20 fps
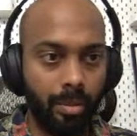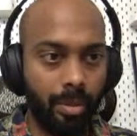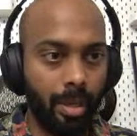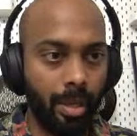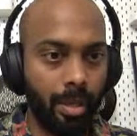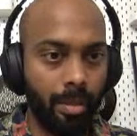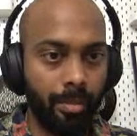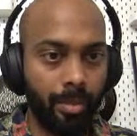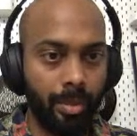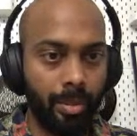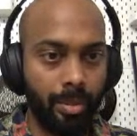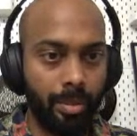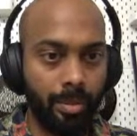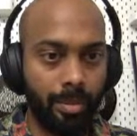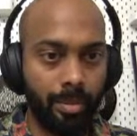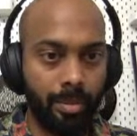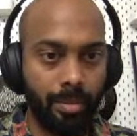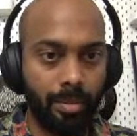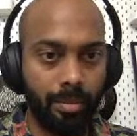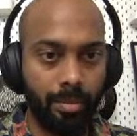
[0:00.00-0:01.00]
Okay, I'm
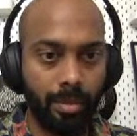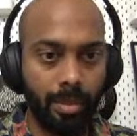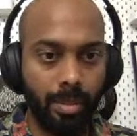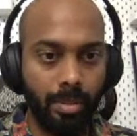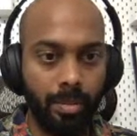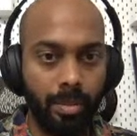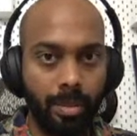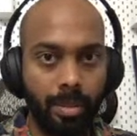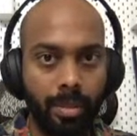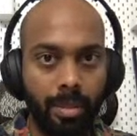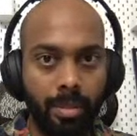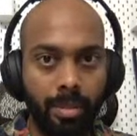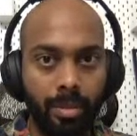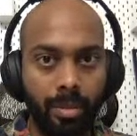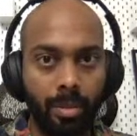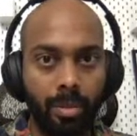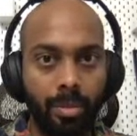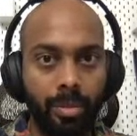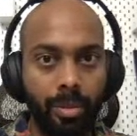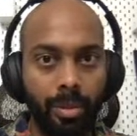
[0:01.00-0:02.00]
gonna convert this
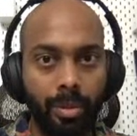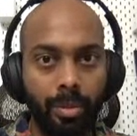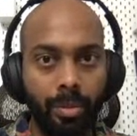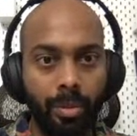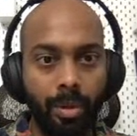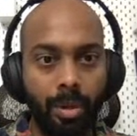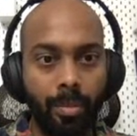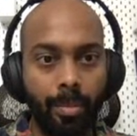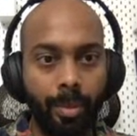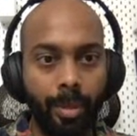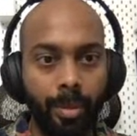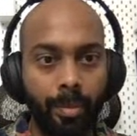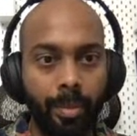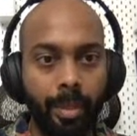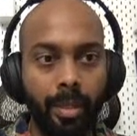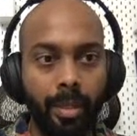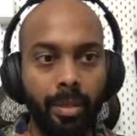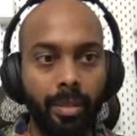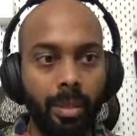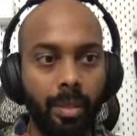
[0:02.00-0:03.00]
also into a component
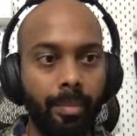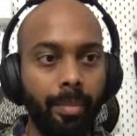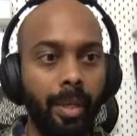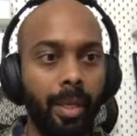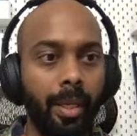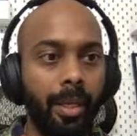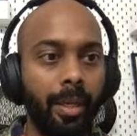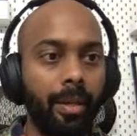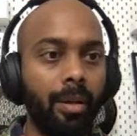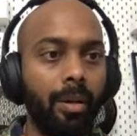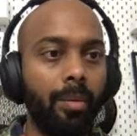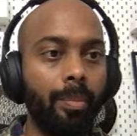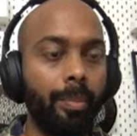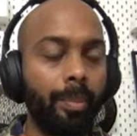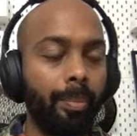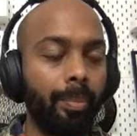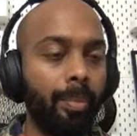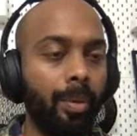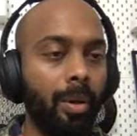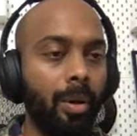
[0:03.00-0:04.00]
because I'm making a
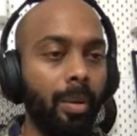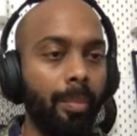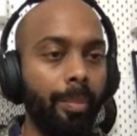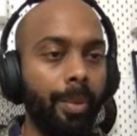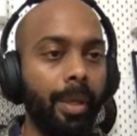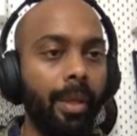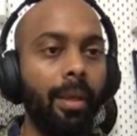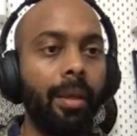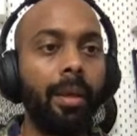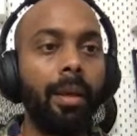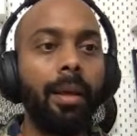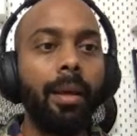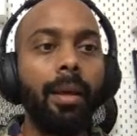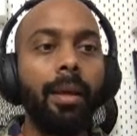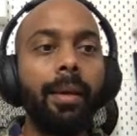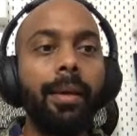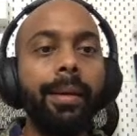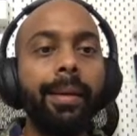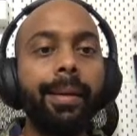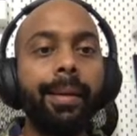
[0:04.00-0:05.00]
copy.
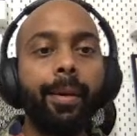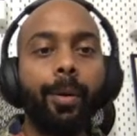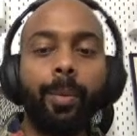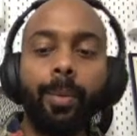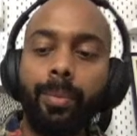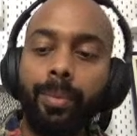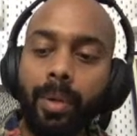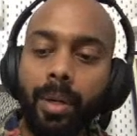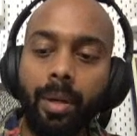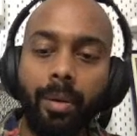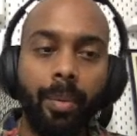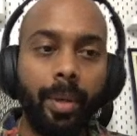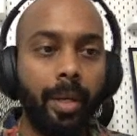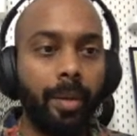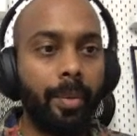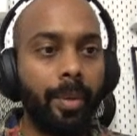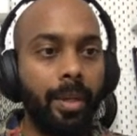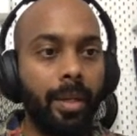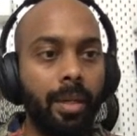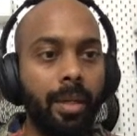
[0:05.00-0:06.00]
Now,
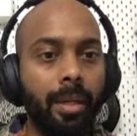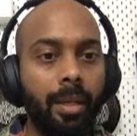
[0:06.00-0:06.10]
whenever